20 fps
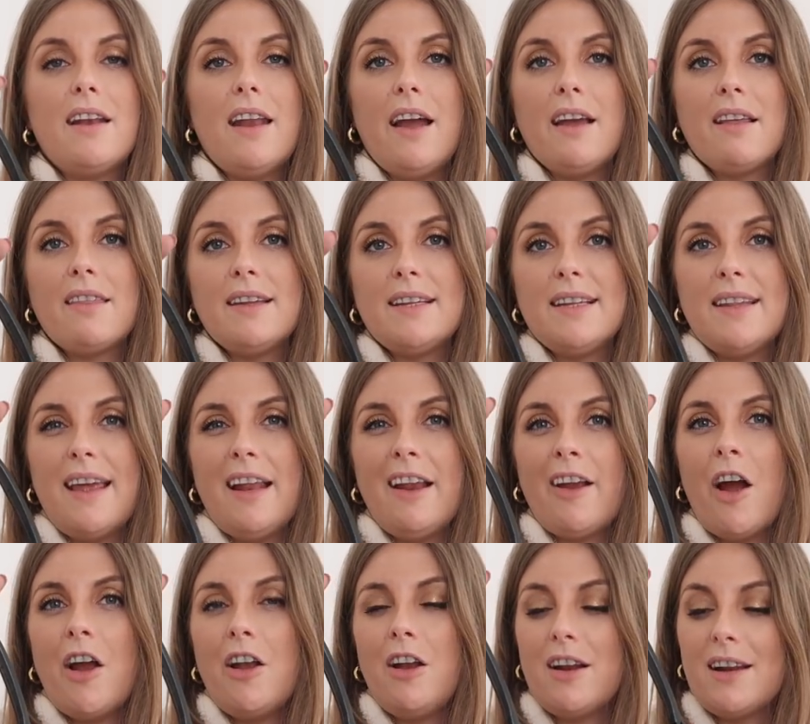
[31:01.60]
and like the, they
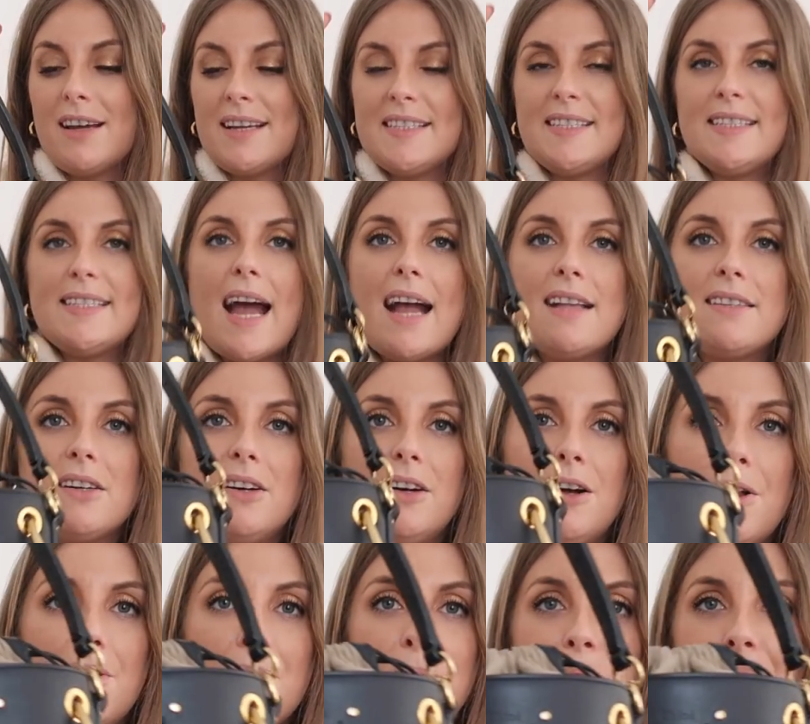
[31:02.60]
kind of look like a
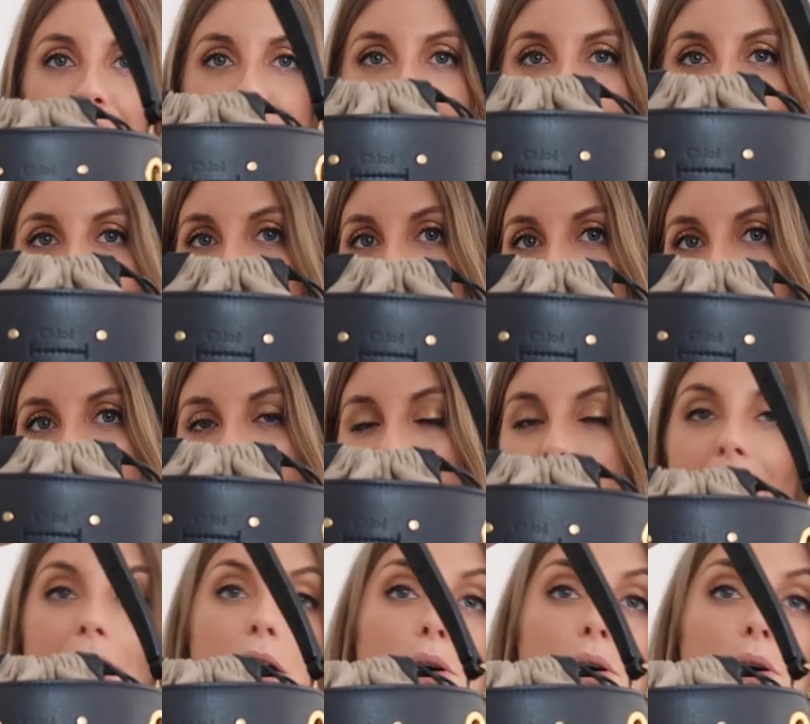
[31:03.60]
saddle, and